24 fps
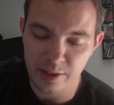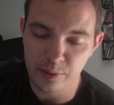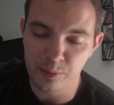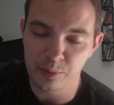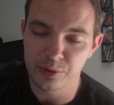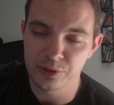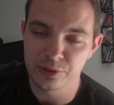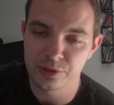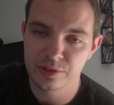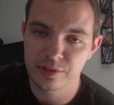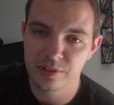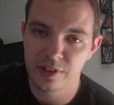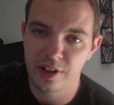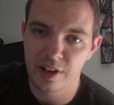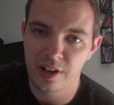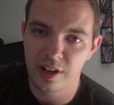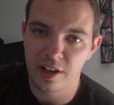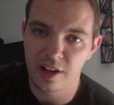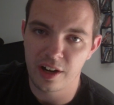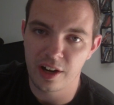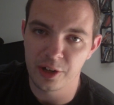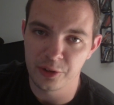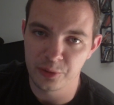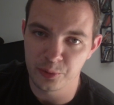was
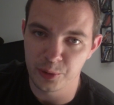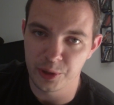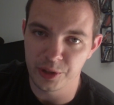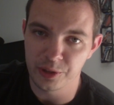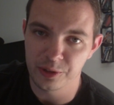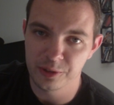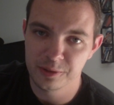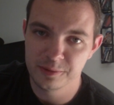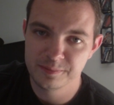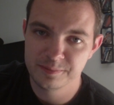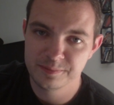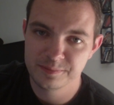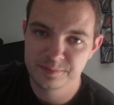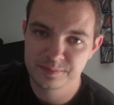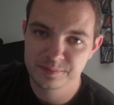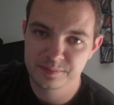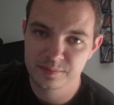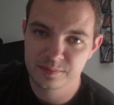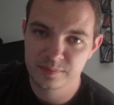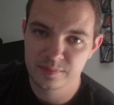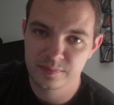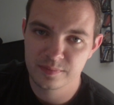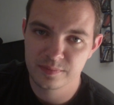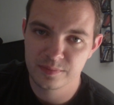unreal.
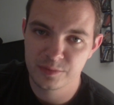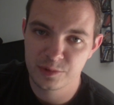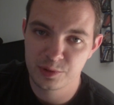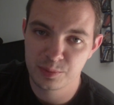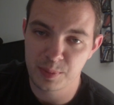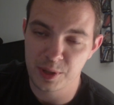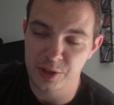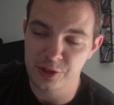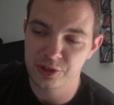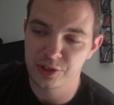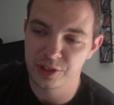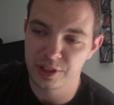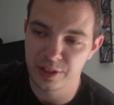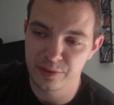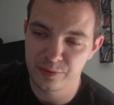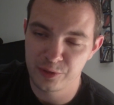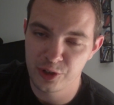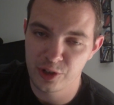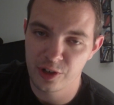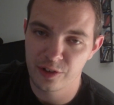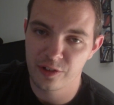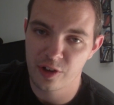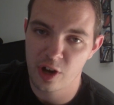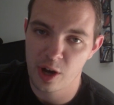Especially if
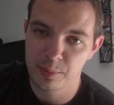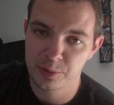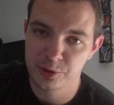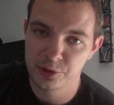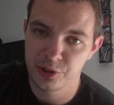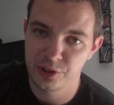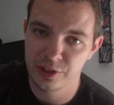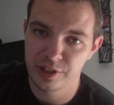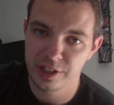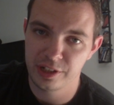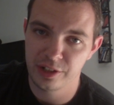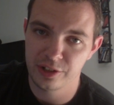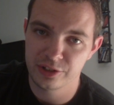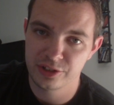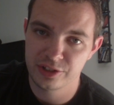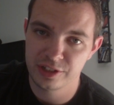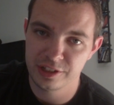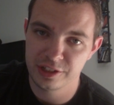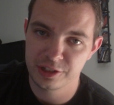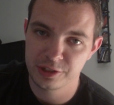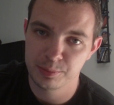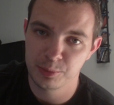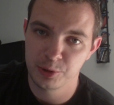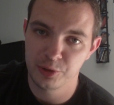you have the opportunity to go
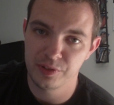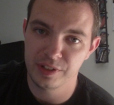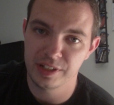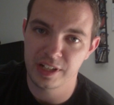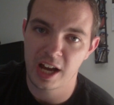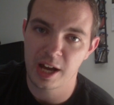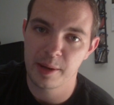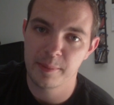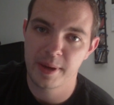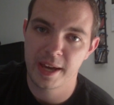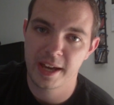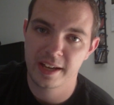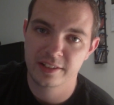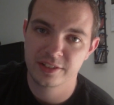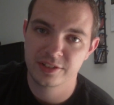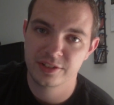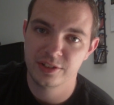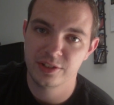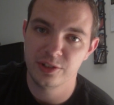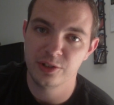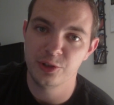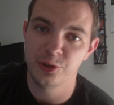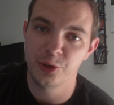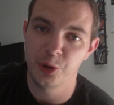see this movie in
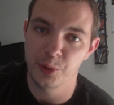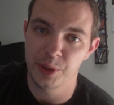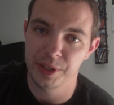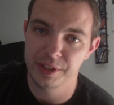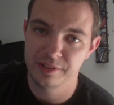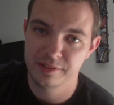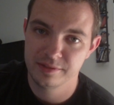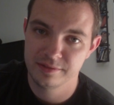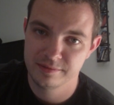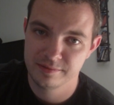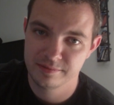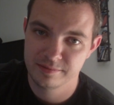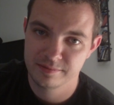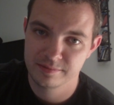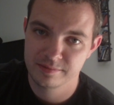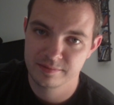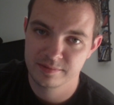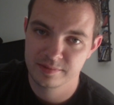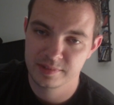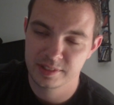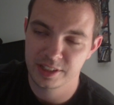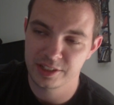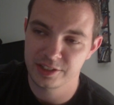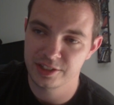IMAX, do it,
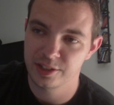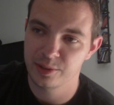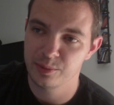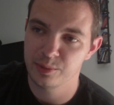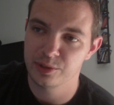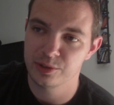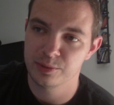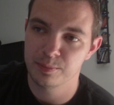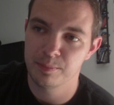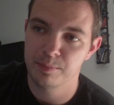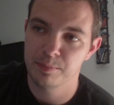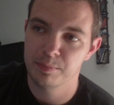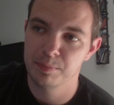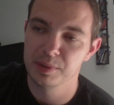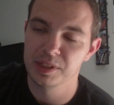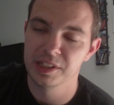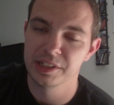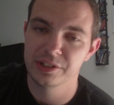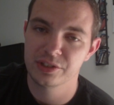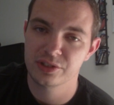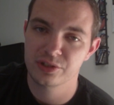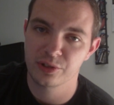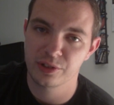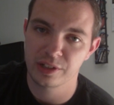because it was
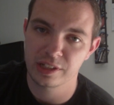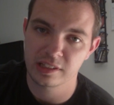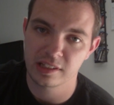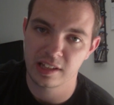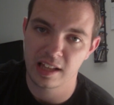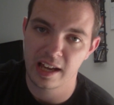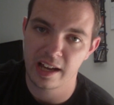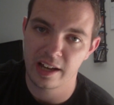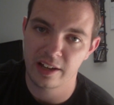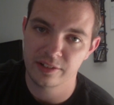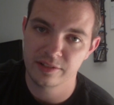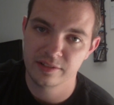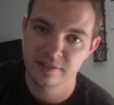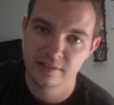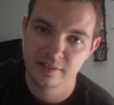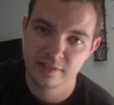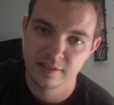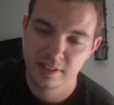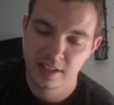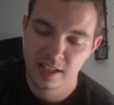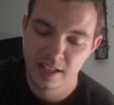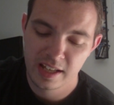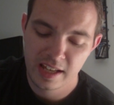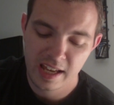blistering loud.
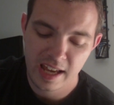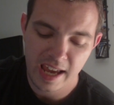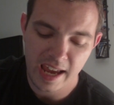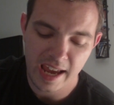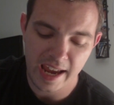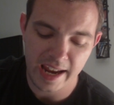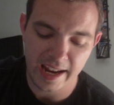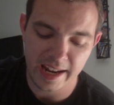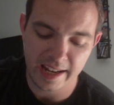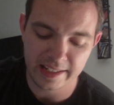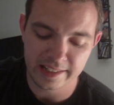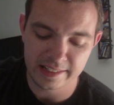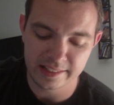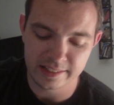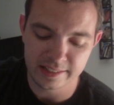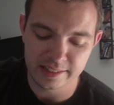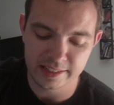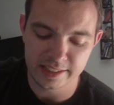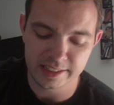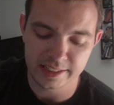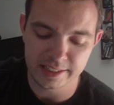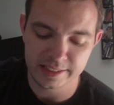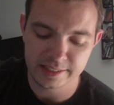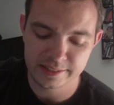And
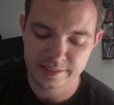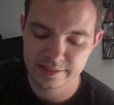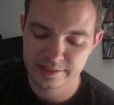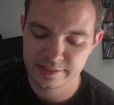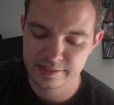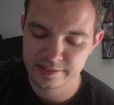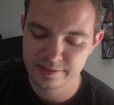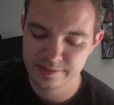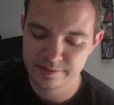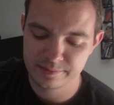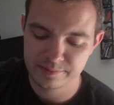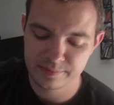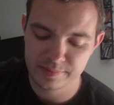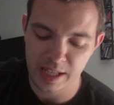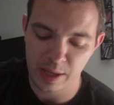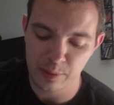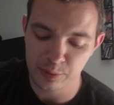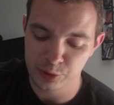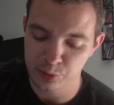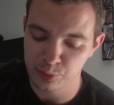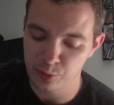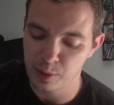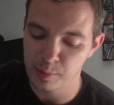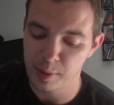that
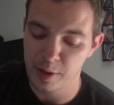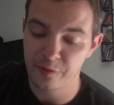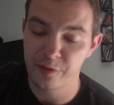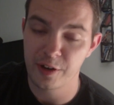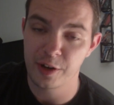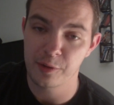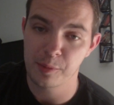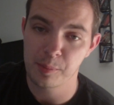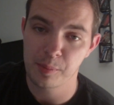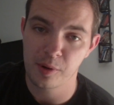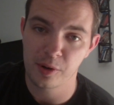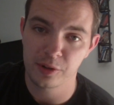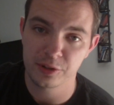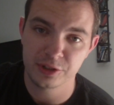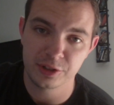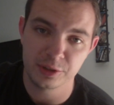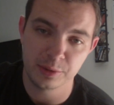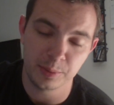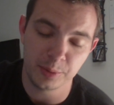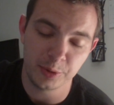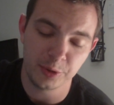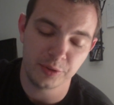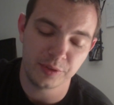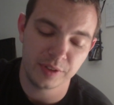was one of my favorite parts in
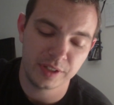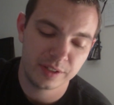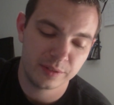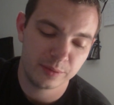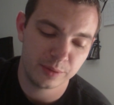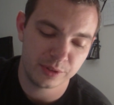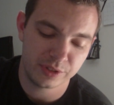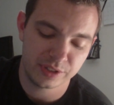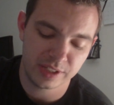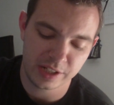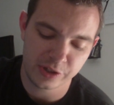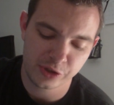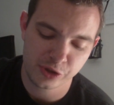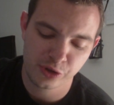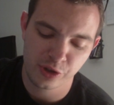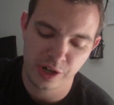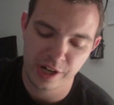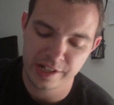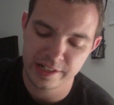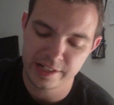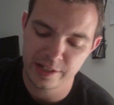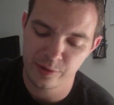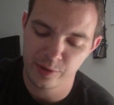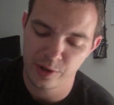the movie, was that
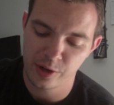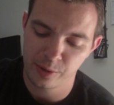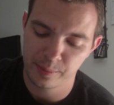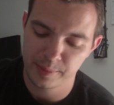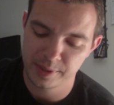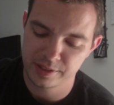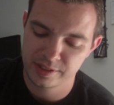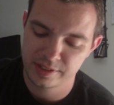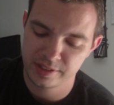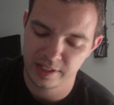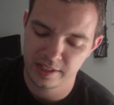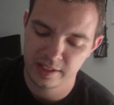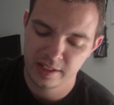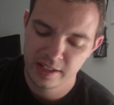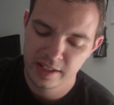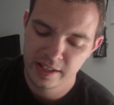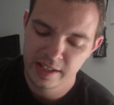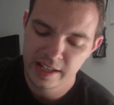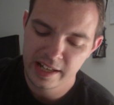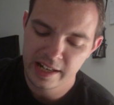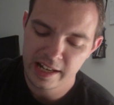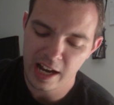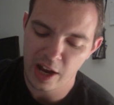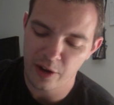train derailment scene.
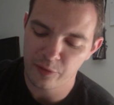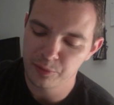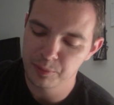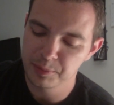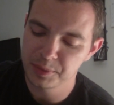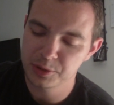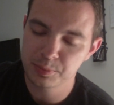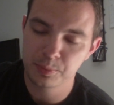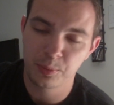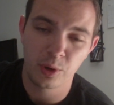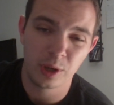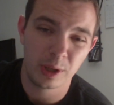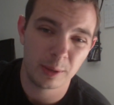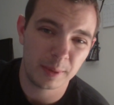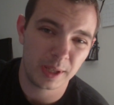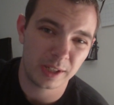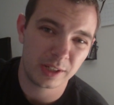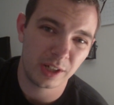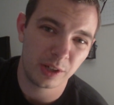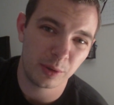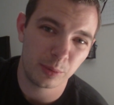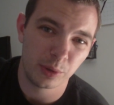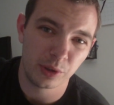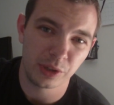Now, from this point, I'm
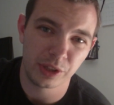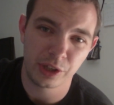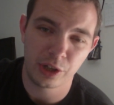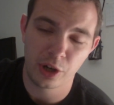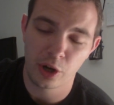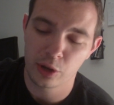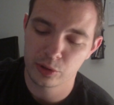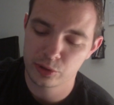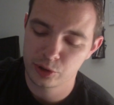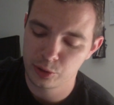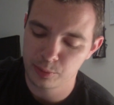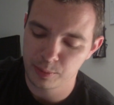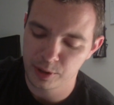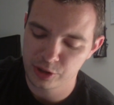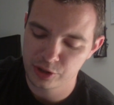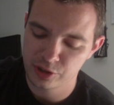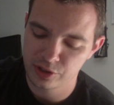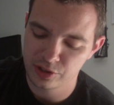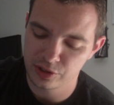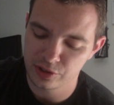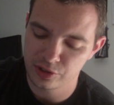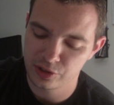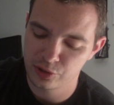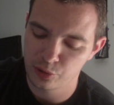not going to really go too much
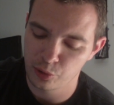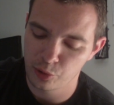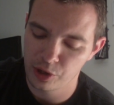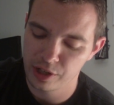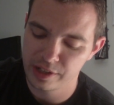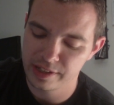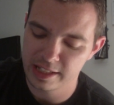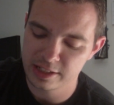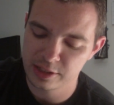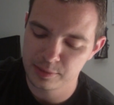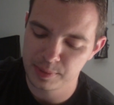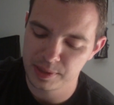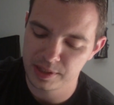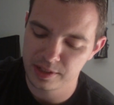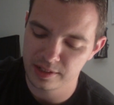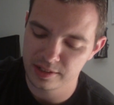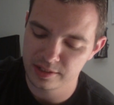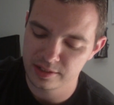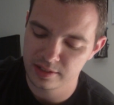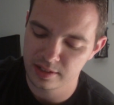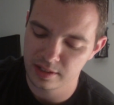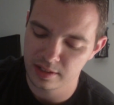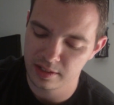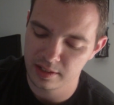in the story. That's
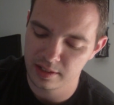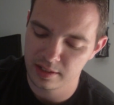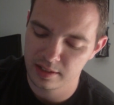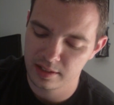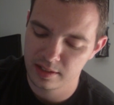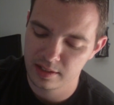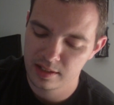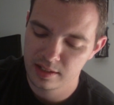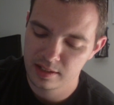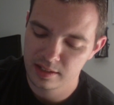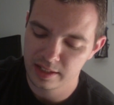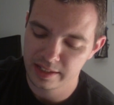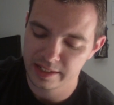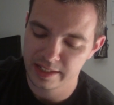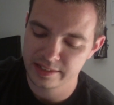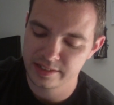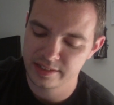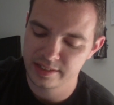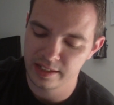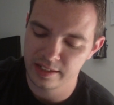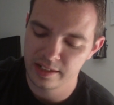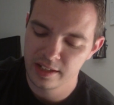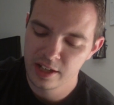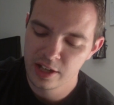because, like I
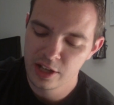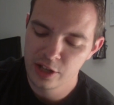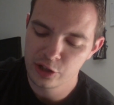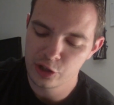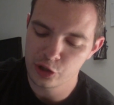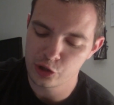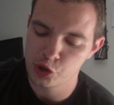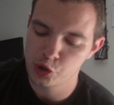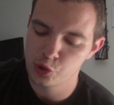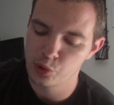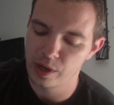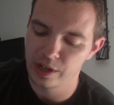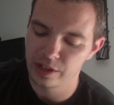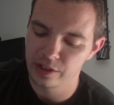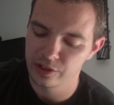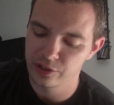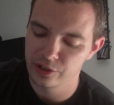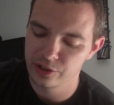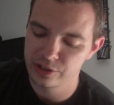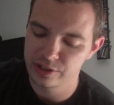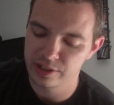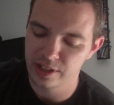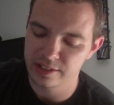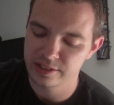said, the
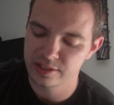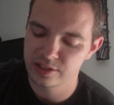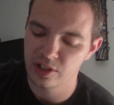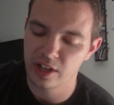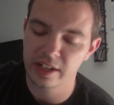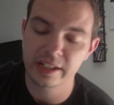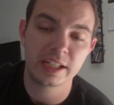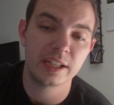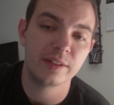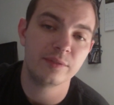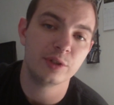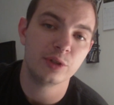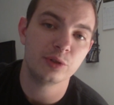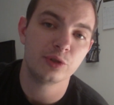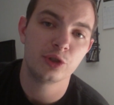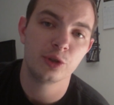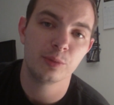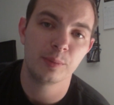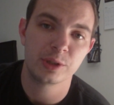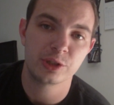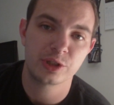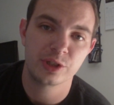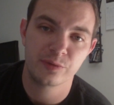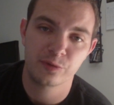trailer does not give you
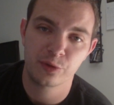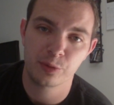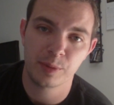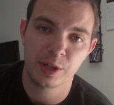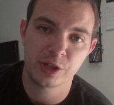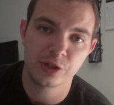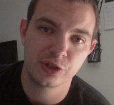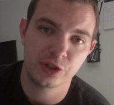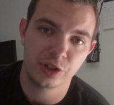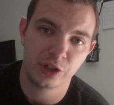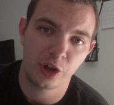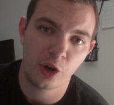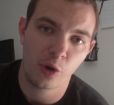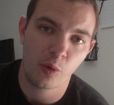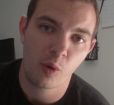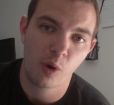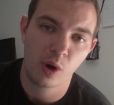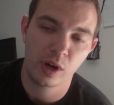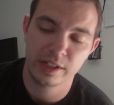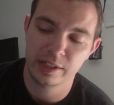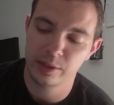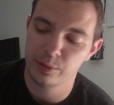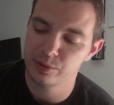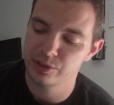too much information to
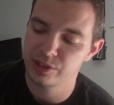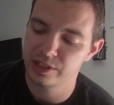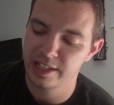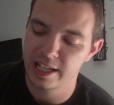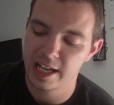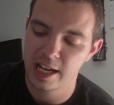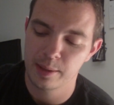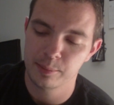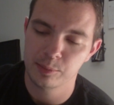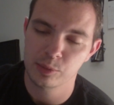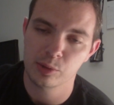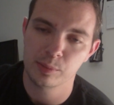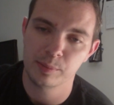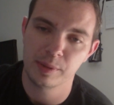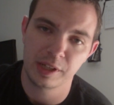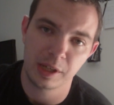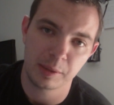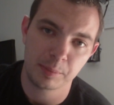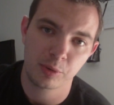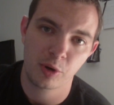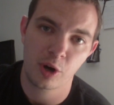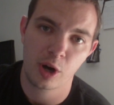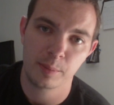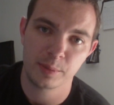go on. It was a gamble, but
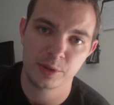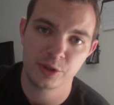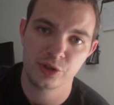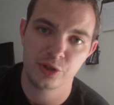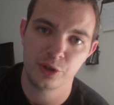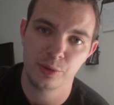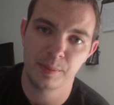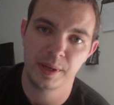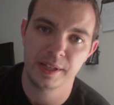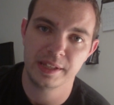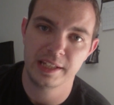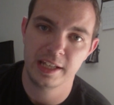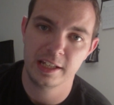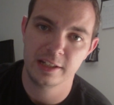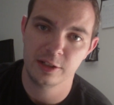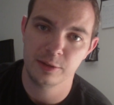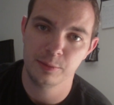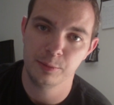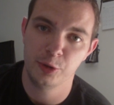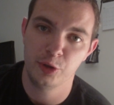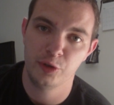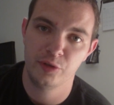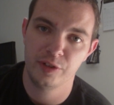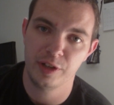I promise you by the end
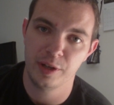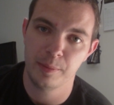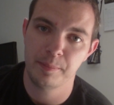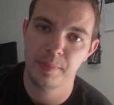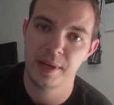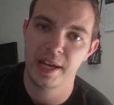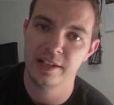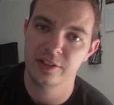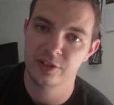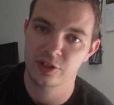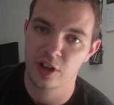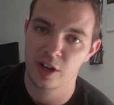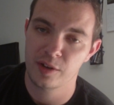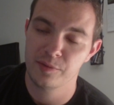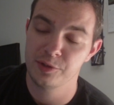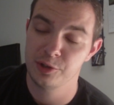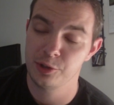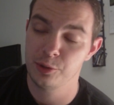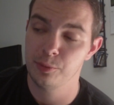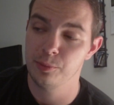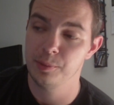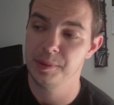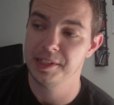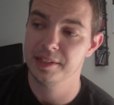of the movie it pays off, and
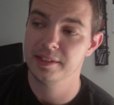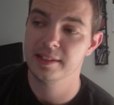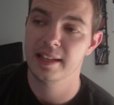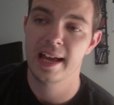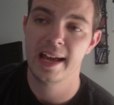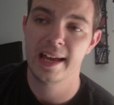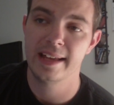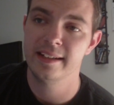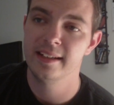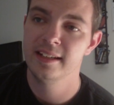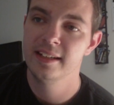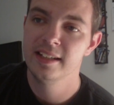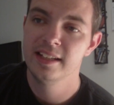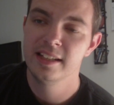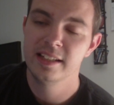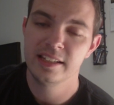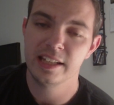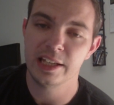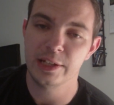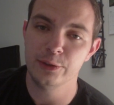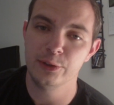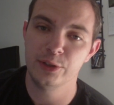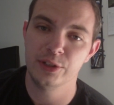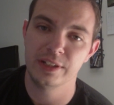you'll be glad
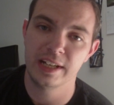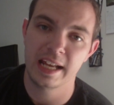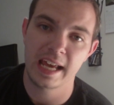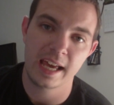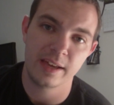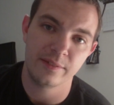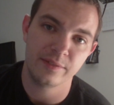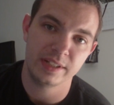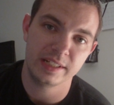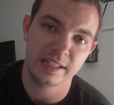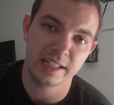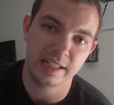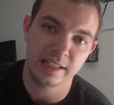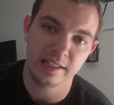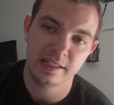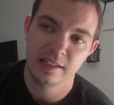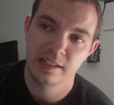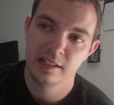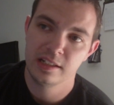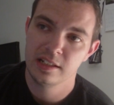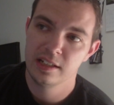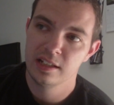that you didn't have any